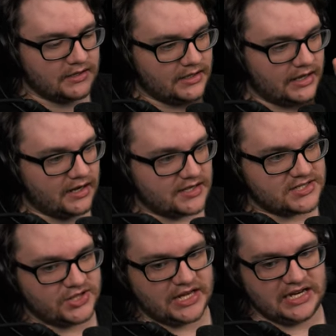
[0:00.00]
uh,
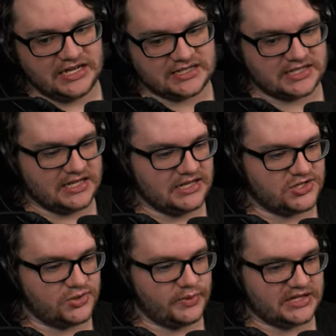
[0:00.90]
so that he doesn't hit
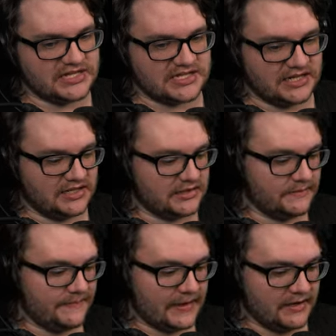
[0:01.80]
you with his tongue.
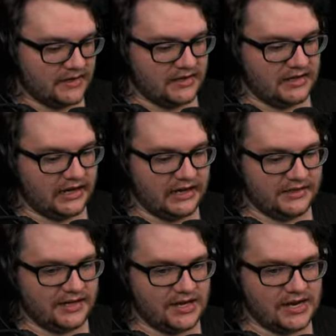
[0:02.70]
And
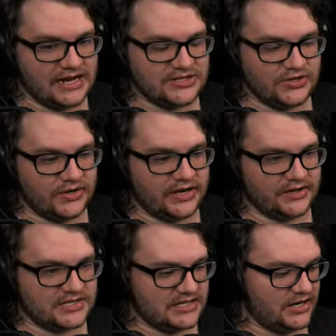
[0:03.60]
then as you go down
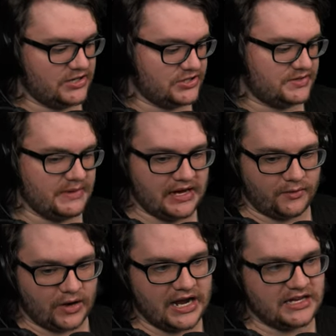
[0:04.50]
the stairs, just make a
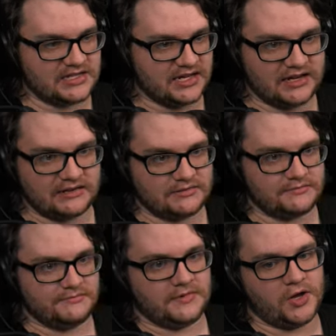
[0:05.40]
right and
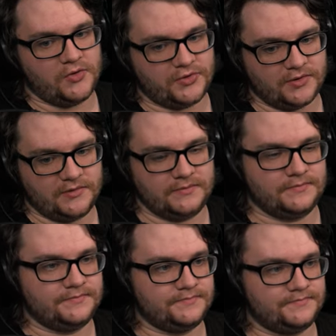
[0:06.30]
go through.
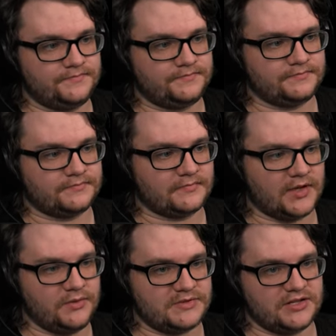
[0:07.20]

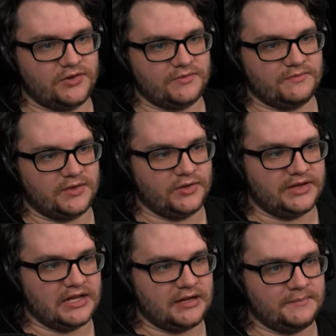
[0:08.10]
Oops, don't quit
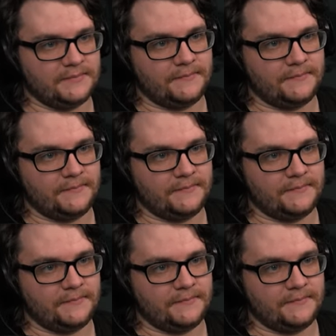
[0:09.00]
the game.